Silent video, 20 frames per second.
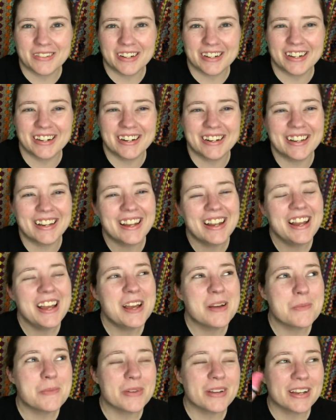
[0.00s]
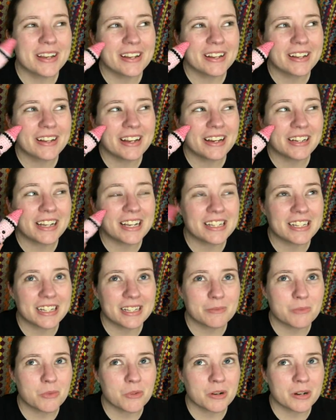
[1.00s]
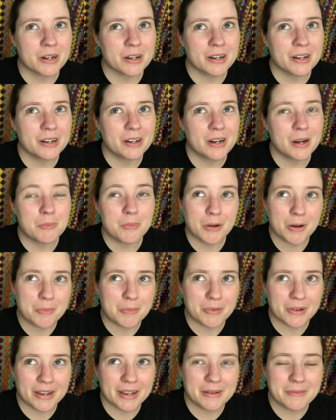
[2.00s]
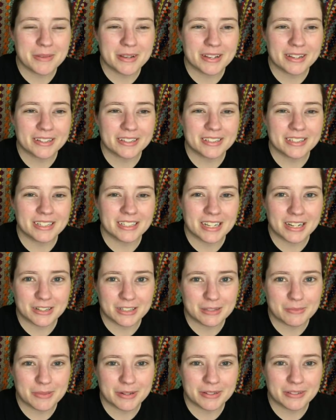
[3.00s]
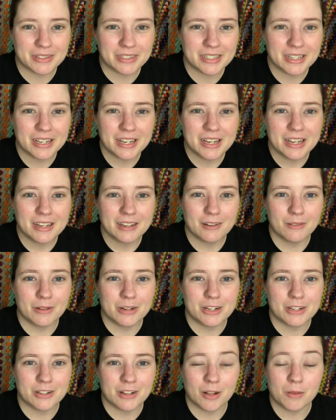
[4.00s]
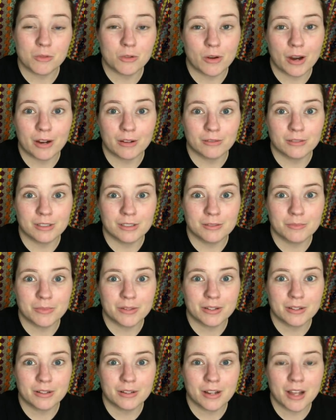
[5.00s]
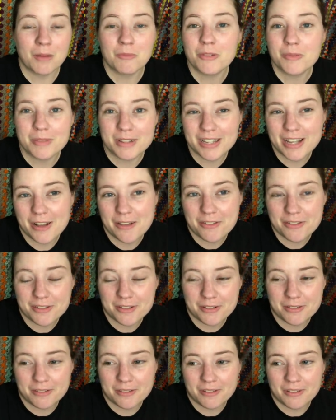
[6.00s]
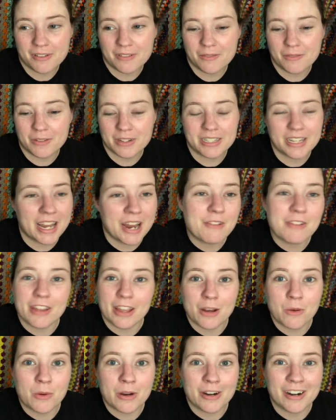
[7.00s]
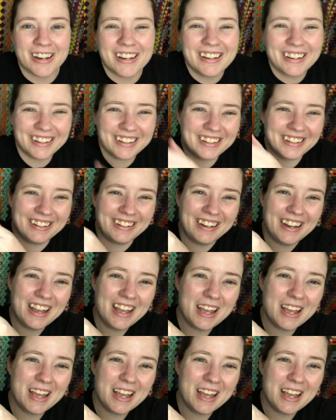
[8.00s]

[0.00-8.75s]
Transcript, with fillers: weird. But I guess that's more appropriate because it's how it's spelled. And we just call them crowns. But I'm from the south, so we say everything weird. but